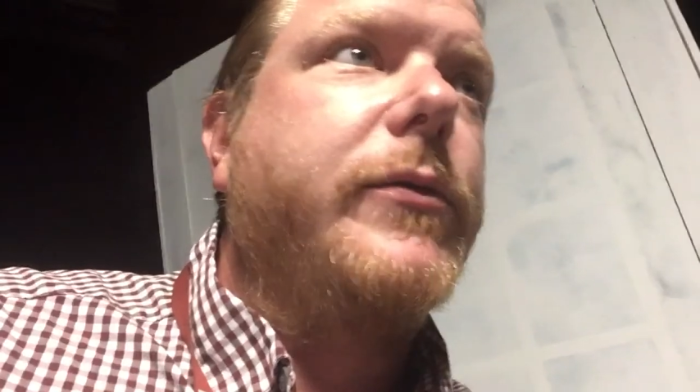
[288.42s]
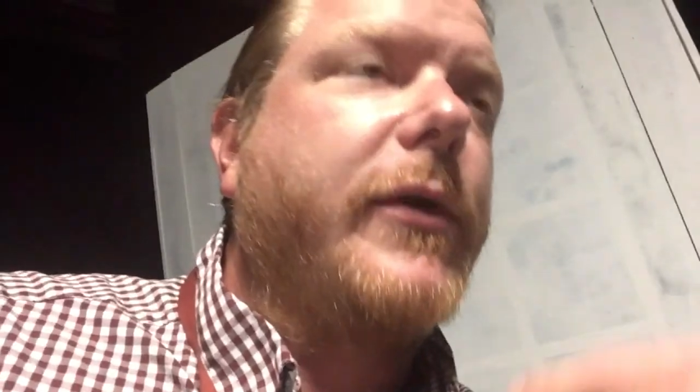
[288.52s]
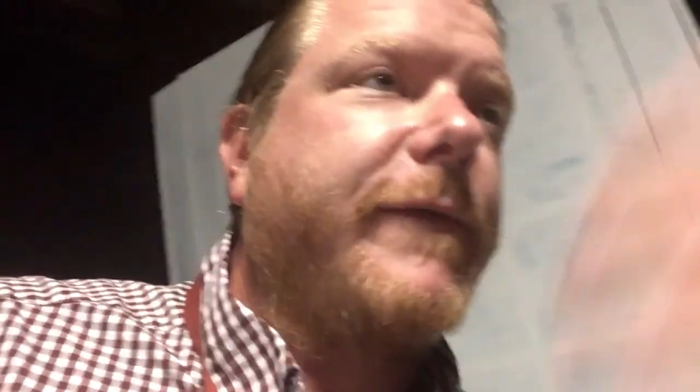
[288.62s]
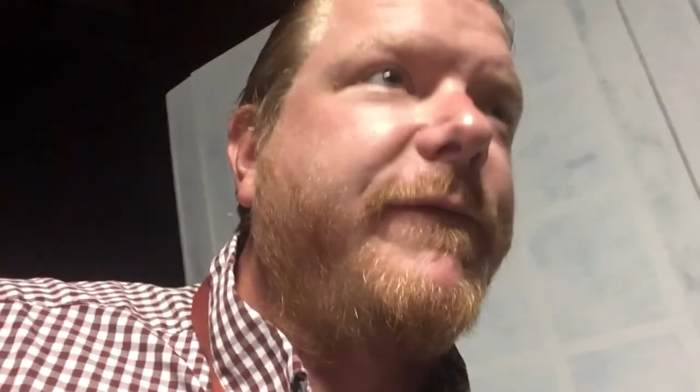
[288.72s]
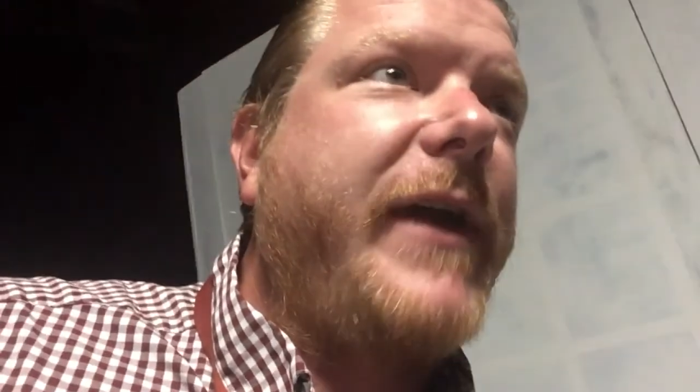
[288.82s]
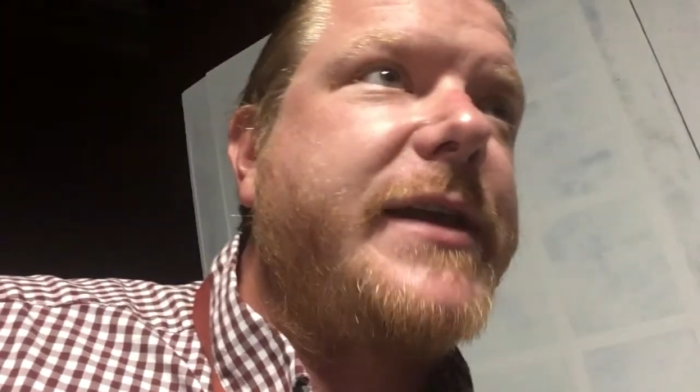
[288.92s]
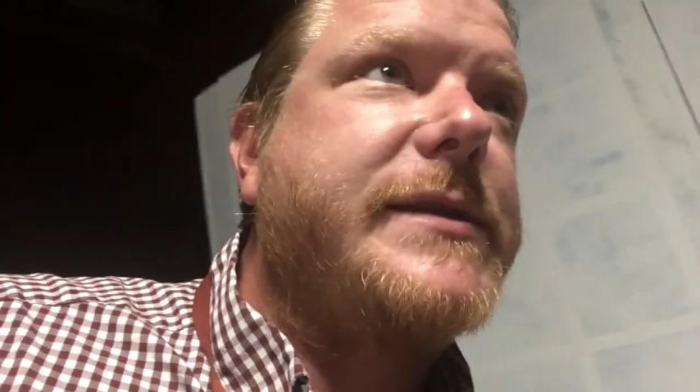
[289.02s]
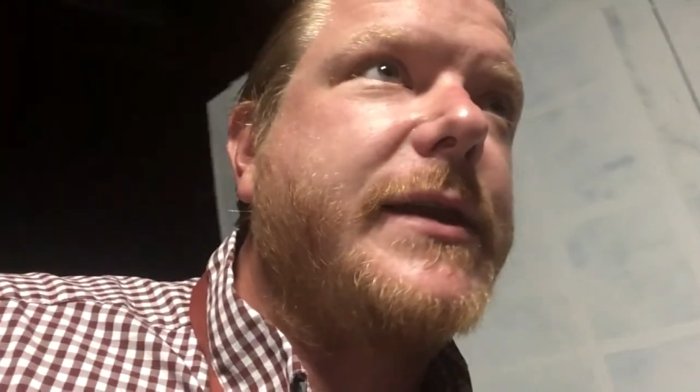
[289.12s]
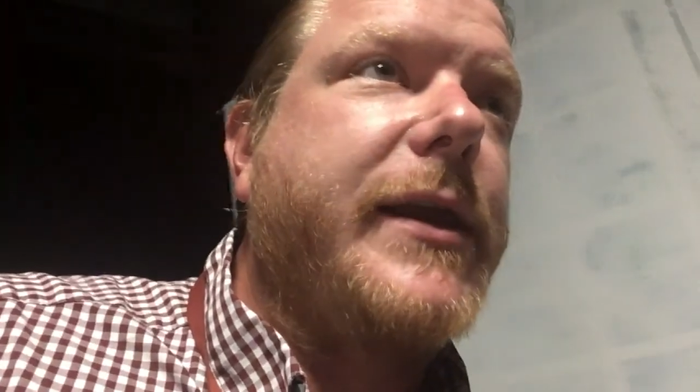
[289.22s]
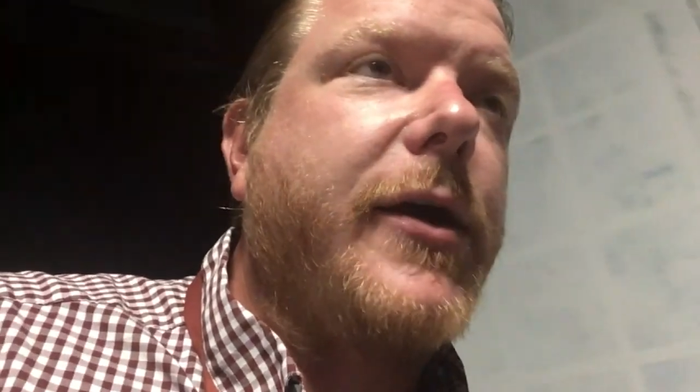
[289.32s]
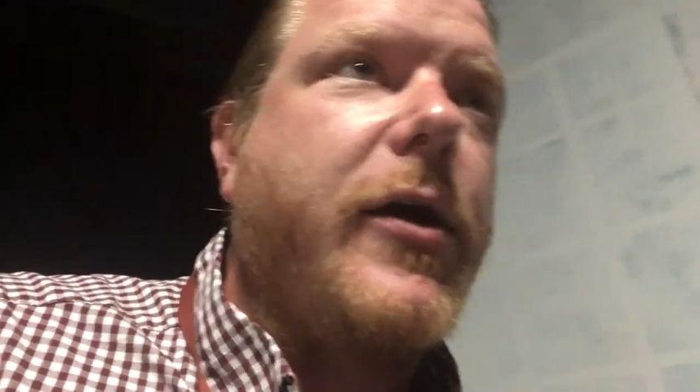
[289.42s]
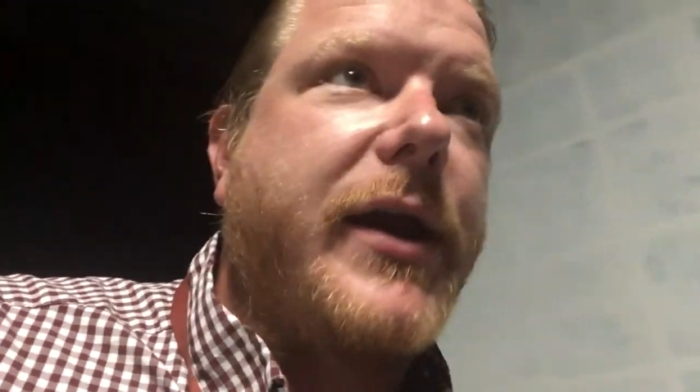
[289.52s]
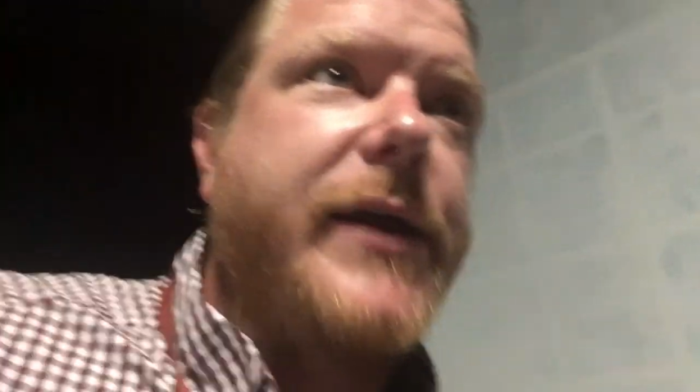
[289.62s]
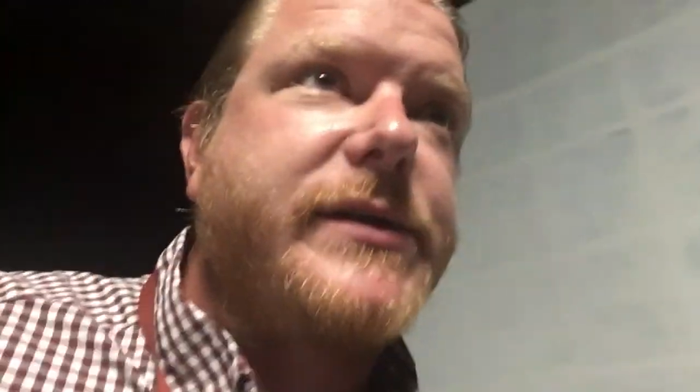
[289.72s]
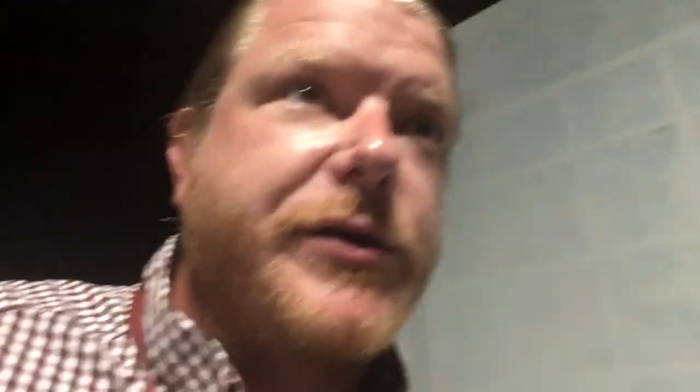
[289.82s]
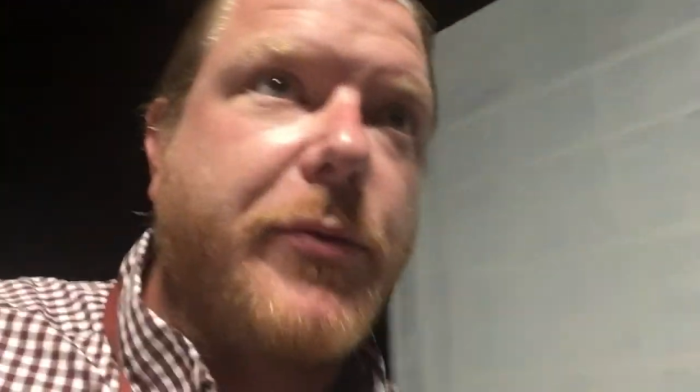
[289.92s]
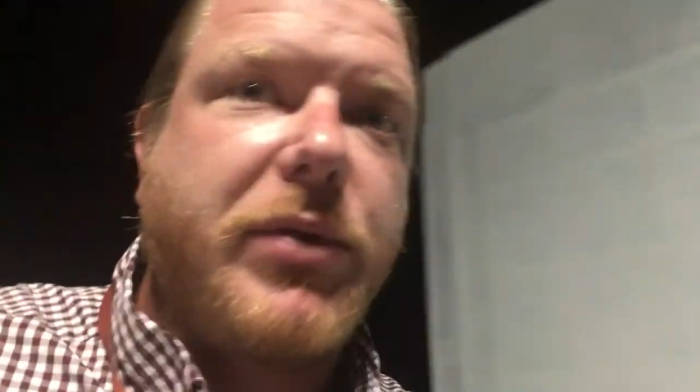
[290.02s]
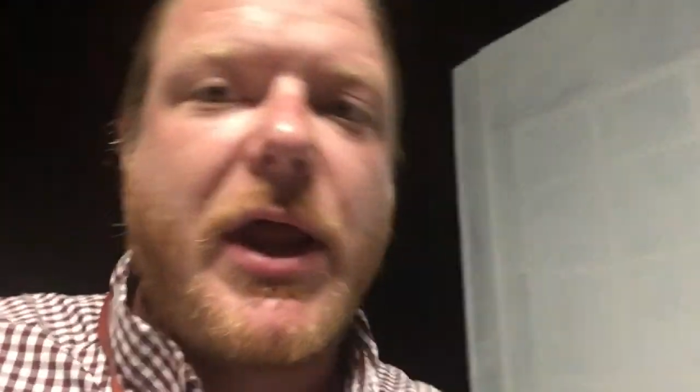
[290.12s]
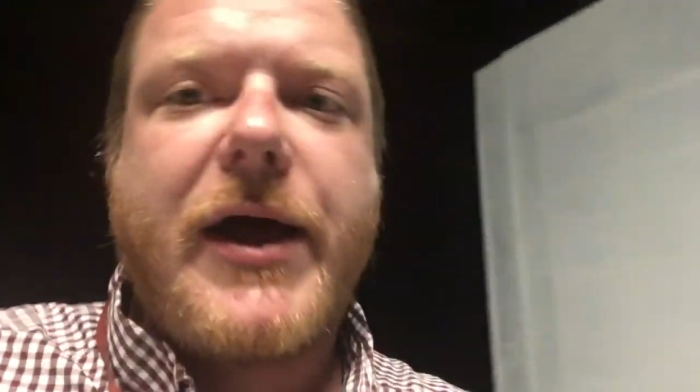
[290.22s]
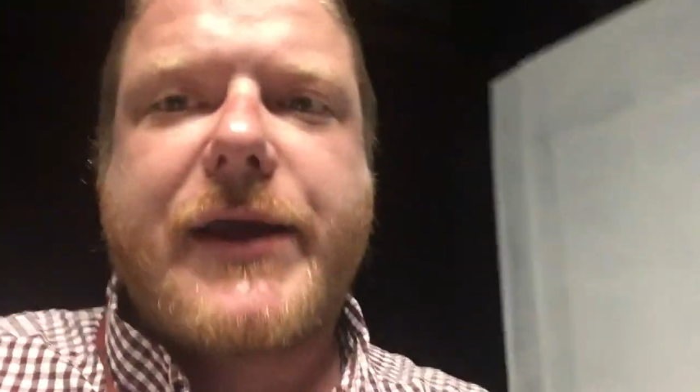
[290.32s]
are facing the audience, and your
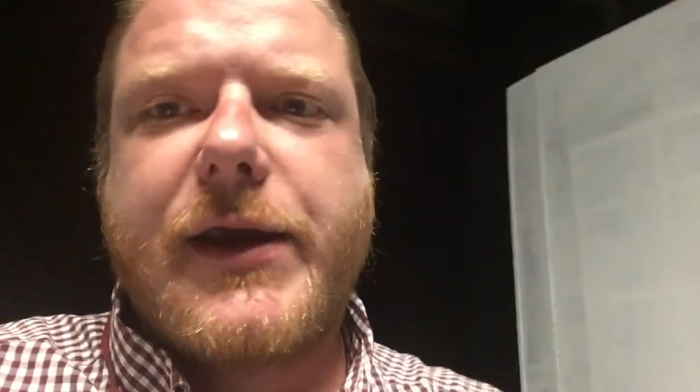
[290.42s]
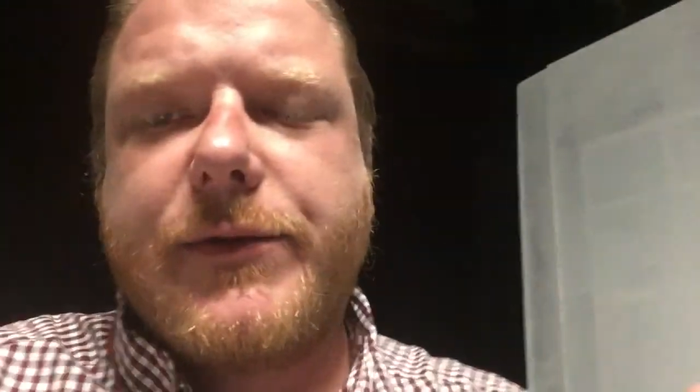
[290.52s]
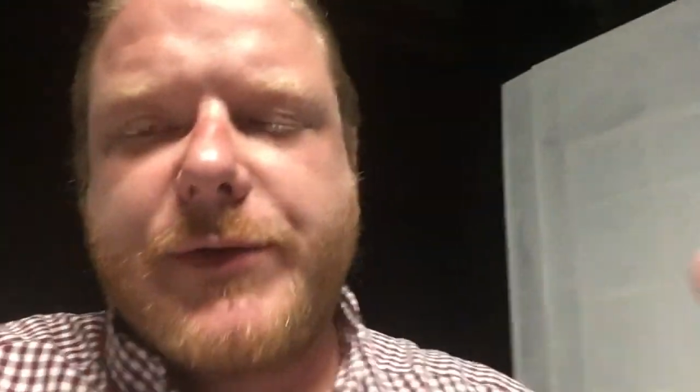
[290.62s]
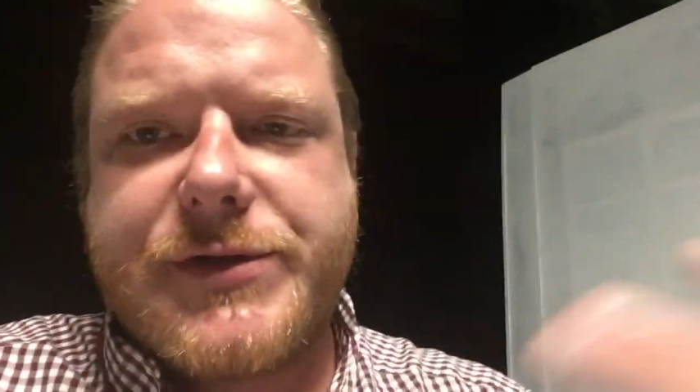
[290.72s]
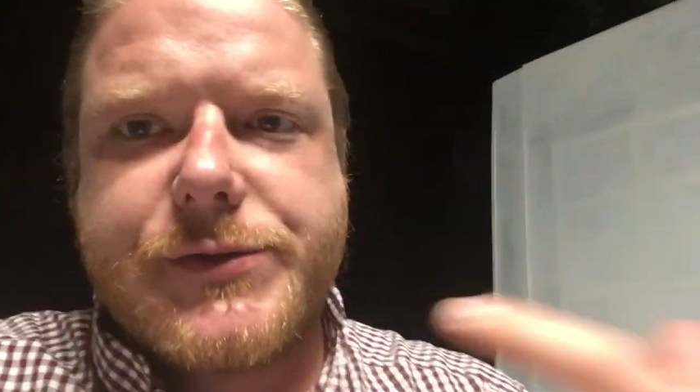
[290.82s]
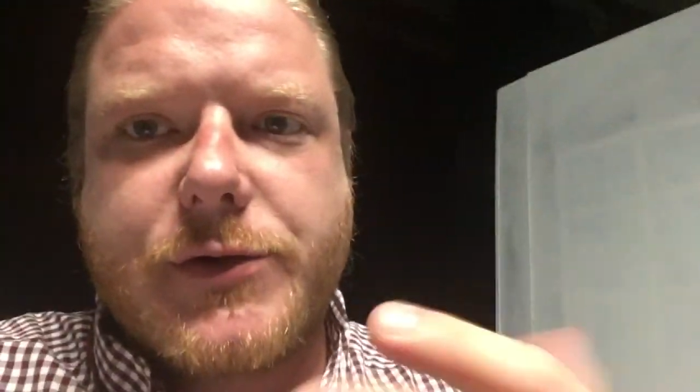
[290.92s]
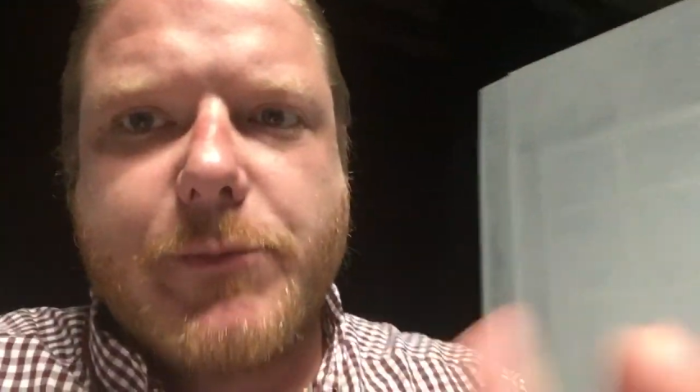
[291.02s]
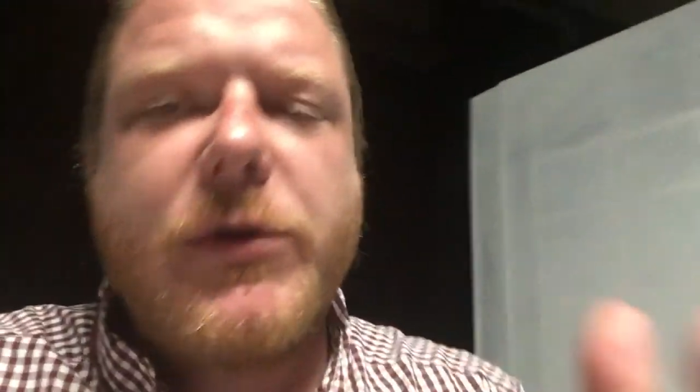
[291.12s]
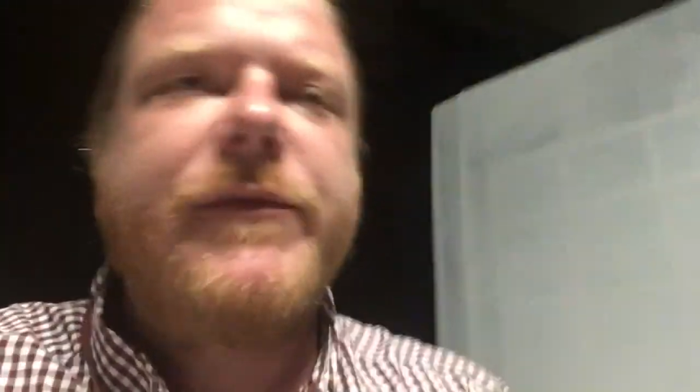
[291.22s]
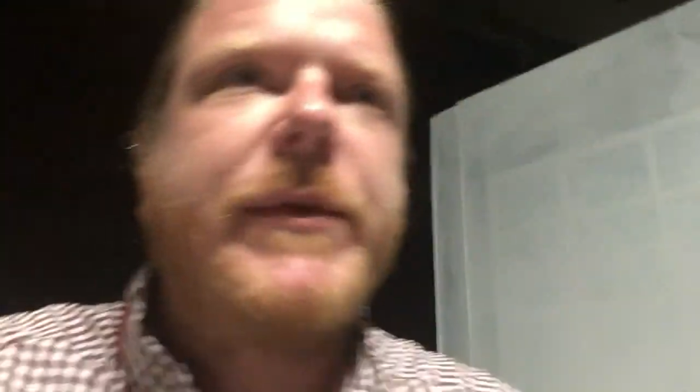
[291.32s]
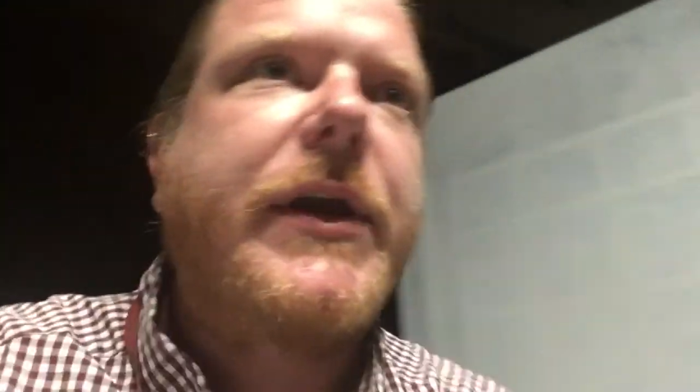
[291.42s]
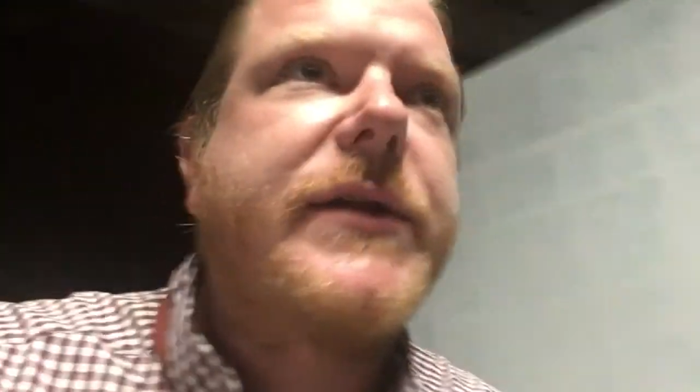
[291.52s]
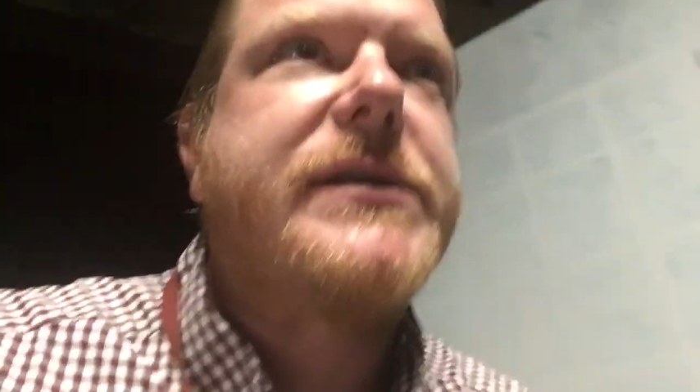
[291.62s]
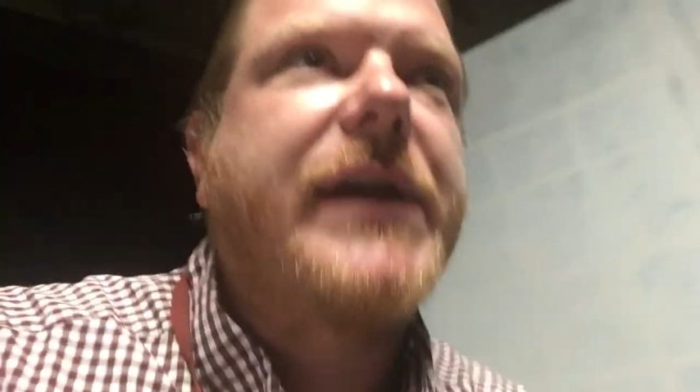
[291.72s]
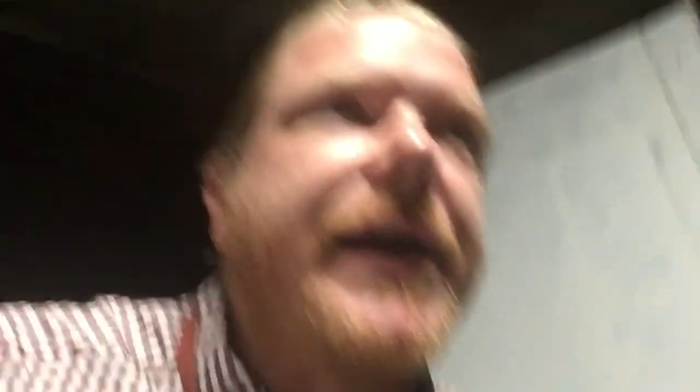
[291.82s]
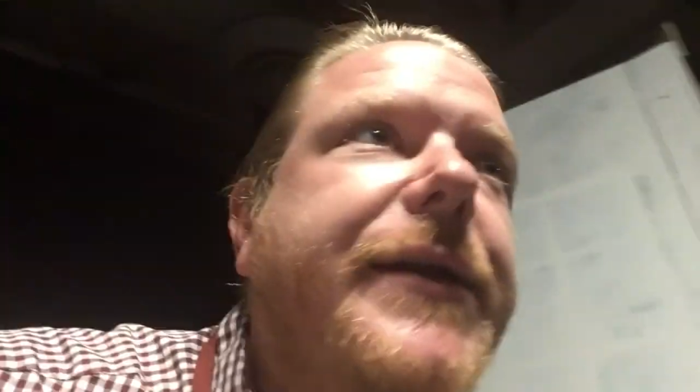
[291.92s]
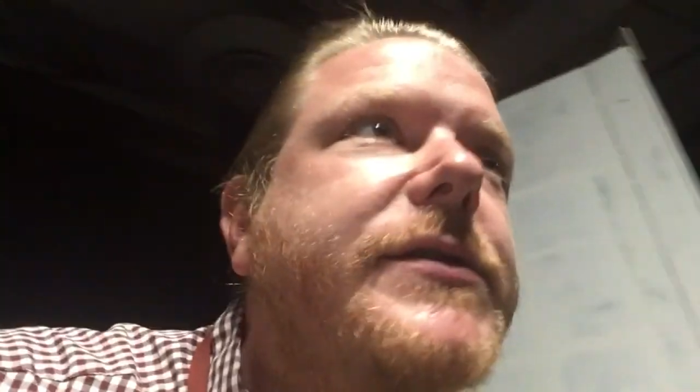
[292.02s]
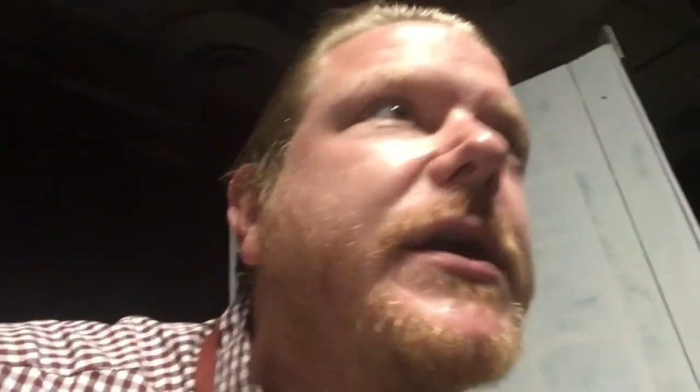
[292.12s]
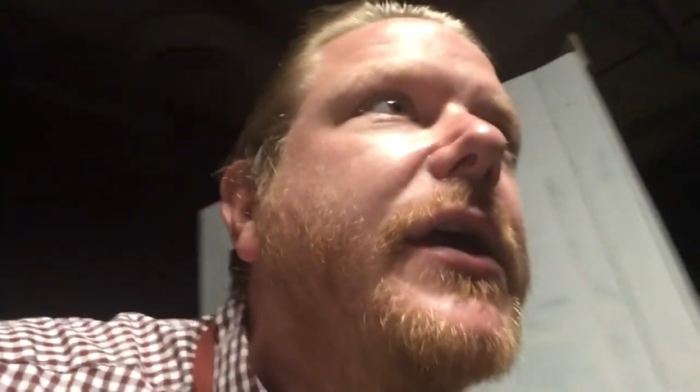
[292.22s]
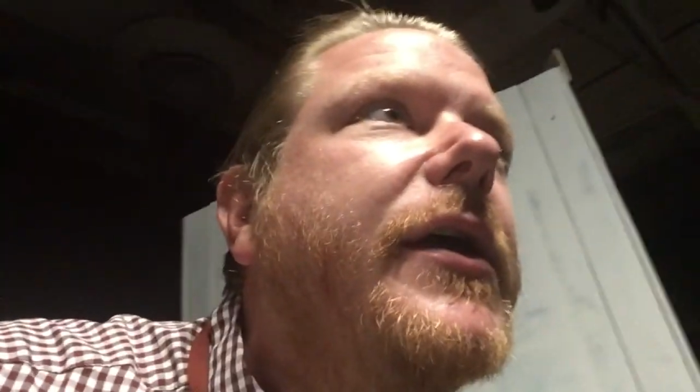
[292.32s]
blocking, which is your movement on stage,